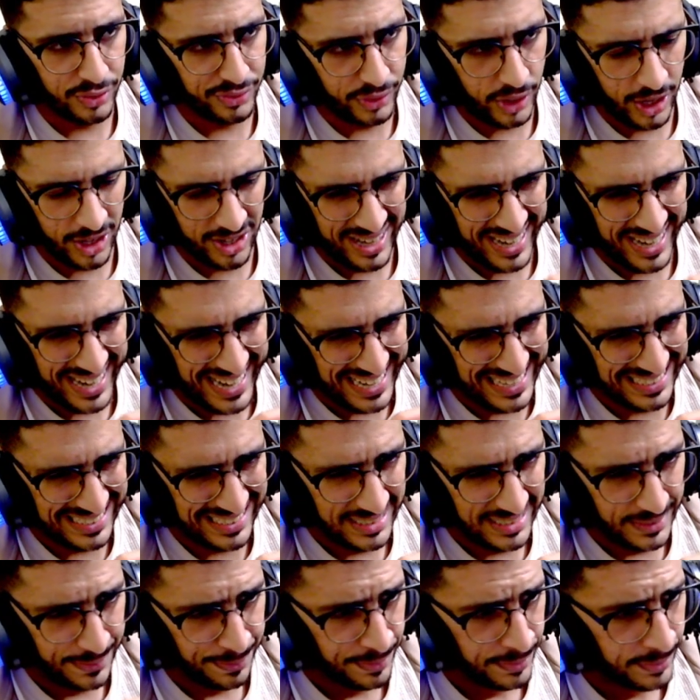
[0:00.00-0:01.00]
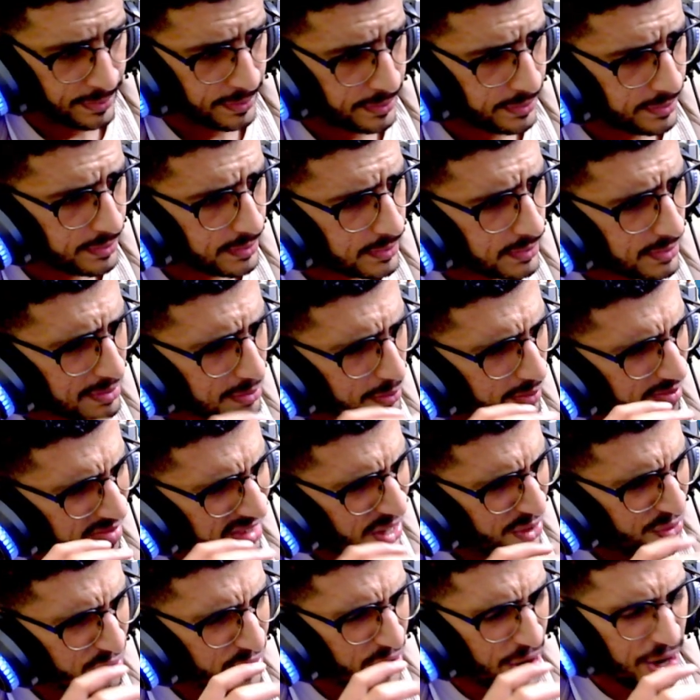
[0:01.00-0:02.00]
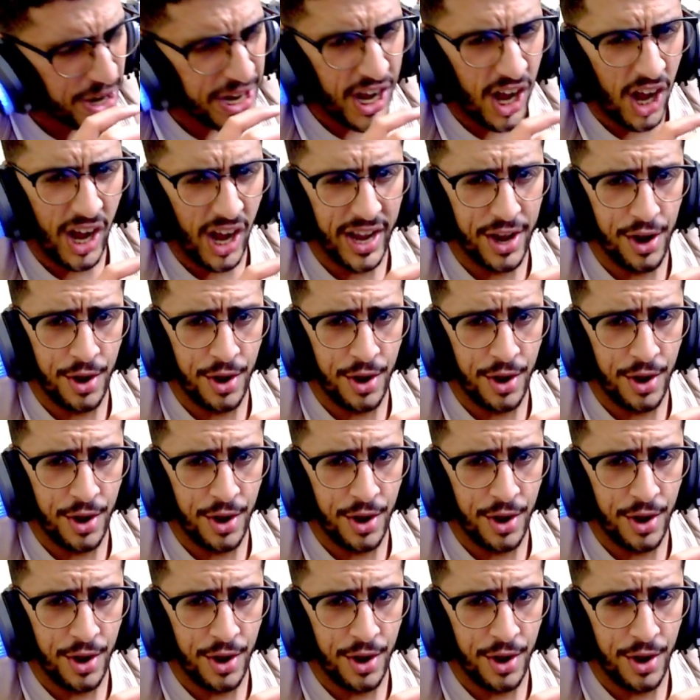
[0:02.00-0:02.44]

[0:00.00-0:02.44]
Fire has very high